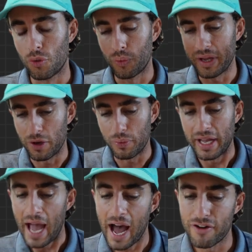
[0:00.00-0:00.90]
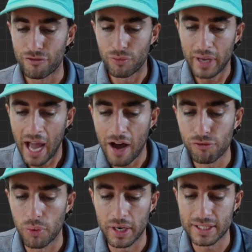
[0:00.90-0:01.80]
we
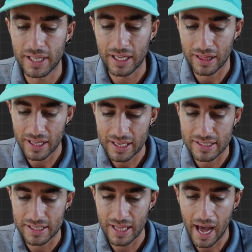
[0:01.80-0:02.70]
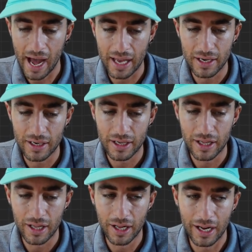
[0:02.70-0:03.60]
have works like this that
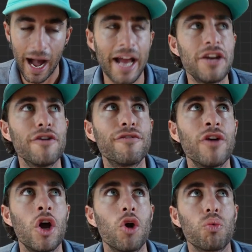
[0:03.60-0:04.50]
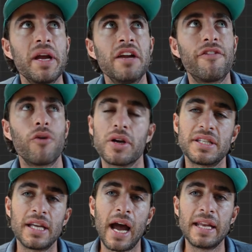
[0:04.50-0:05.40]
kind of reinforce
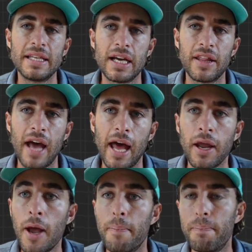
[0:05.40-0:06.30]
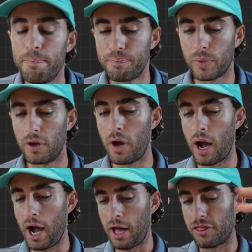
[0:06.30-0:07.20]
the idea that
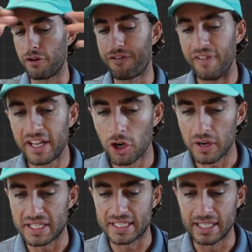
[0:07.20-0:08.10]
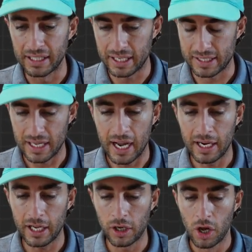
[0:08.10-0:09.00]
the figure is still
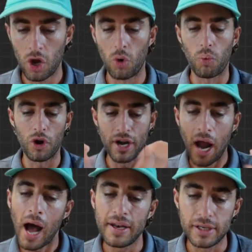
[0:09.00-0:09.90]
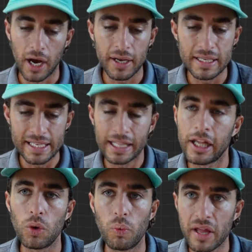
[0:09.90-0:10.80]
exciting. We're not done
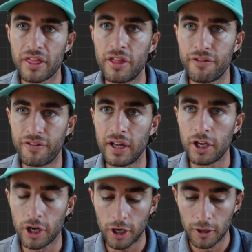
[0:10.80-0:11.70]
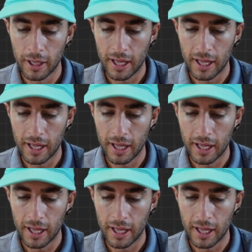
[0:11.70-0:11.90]
dealing with the figure,